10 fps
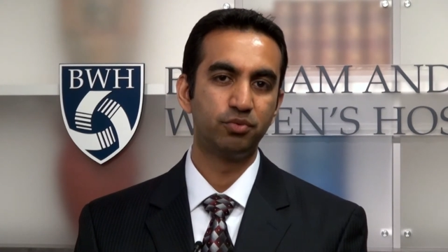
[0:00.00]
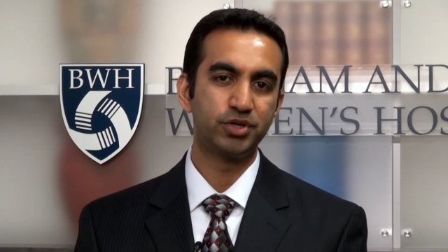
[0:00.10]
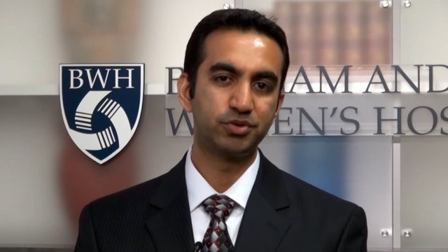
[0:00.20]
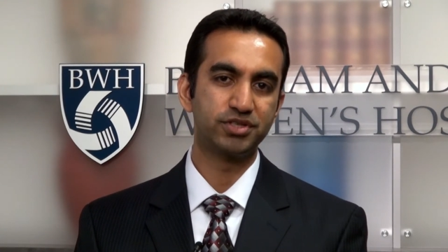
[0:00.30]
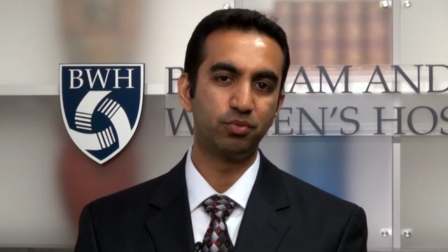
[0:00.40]

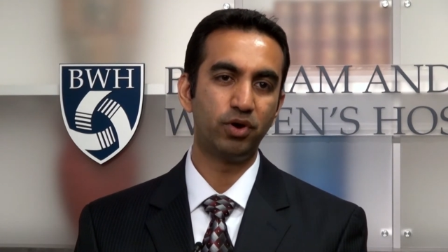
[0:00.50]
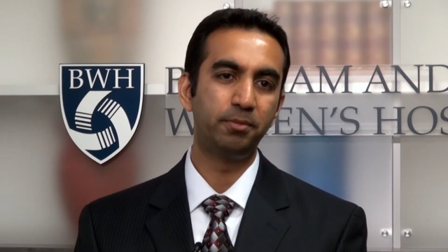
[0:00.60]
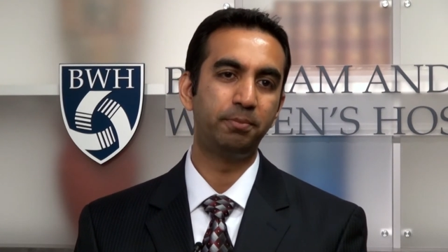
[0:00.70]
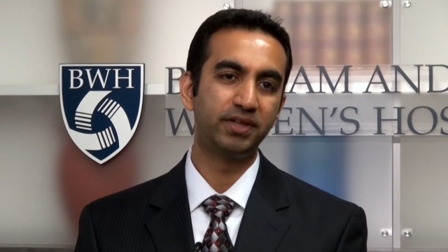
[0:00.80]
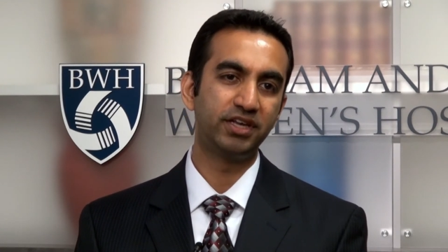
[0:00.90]
which was a
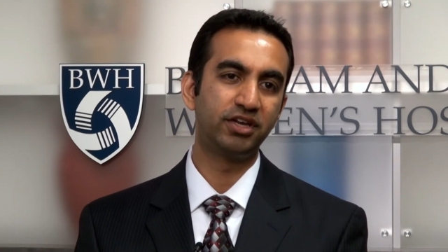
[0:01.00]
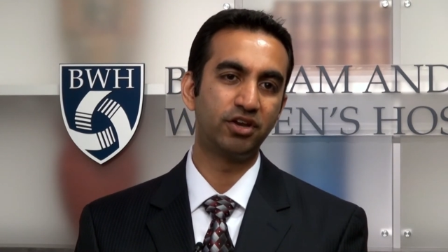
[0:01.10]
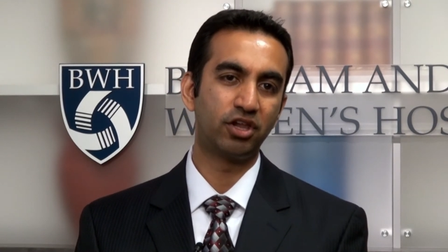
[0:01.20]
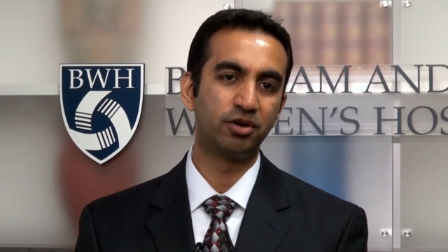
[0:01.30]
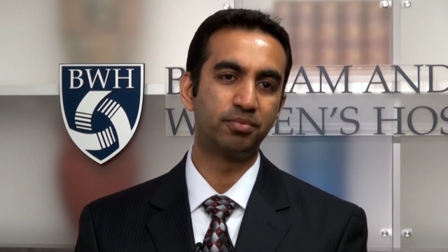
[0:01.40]
$1 billion
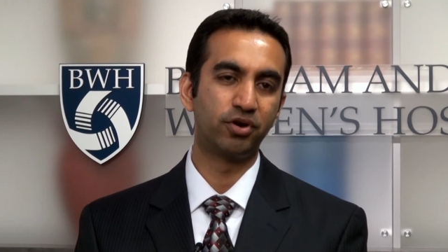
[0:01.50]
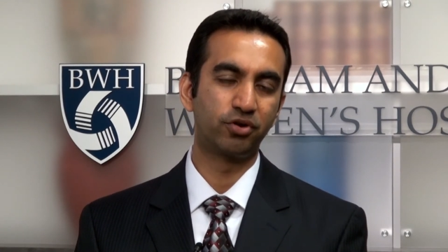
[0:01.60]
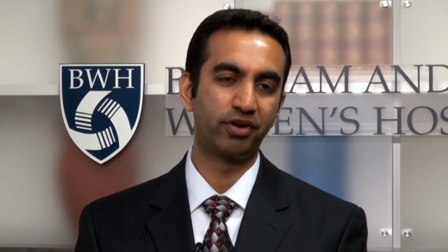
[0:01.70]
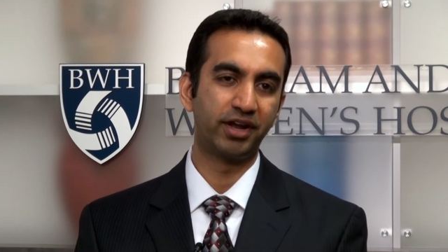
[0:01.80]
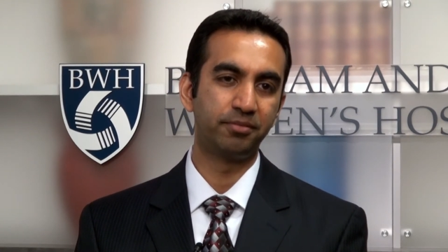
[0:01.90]

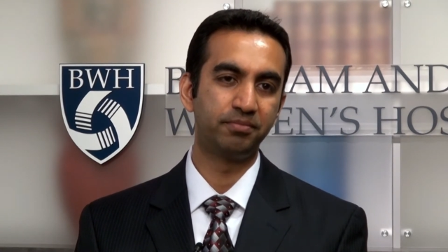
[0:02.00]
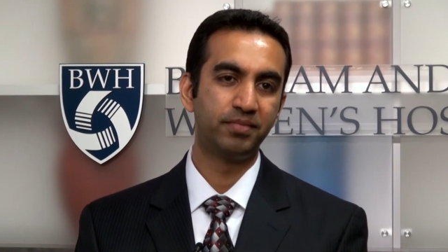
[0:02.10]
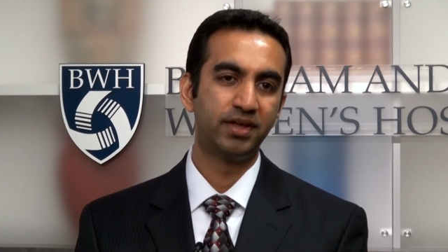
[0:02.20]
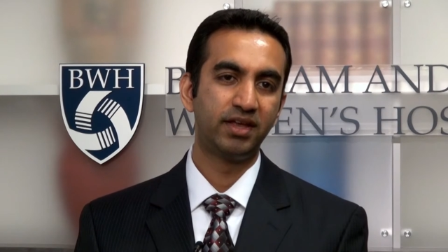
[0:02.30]
program